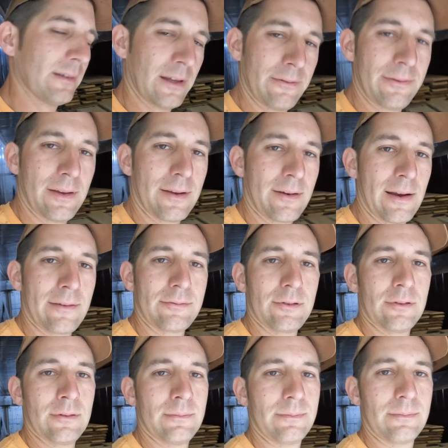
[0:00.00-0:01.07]
I figure
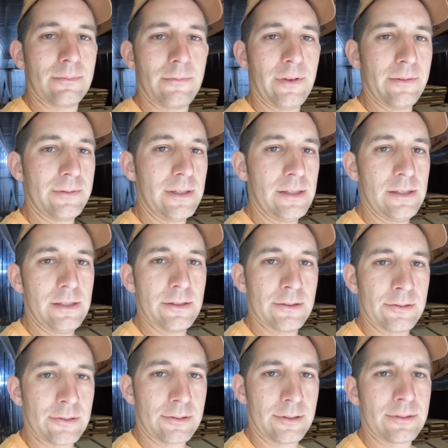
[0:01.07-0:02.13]
after 15
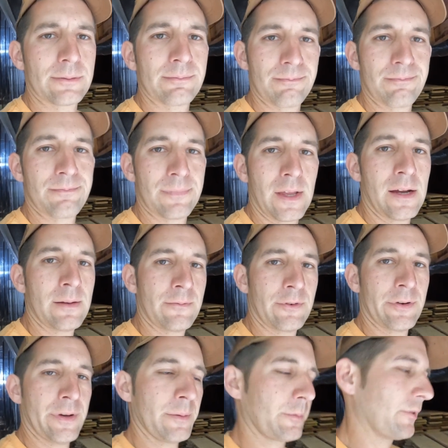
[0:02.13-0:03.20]
years, it's time for
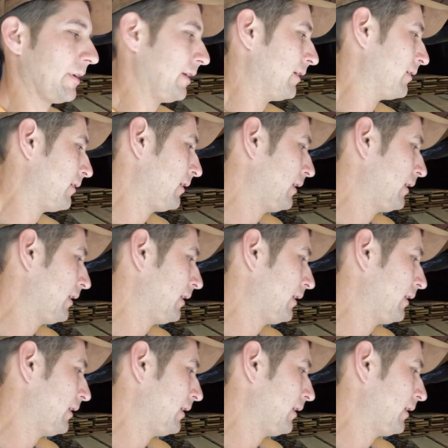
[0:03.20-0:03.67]
an upgrade.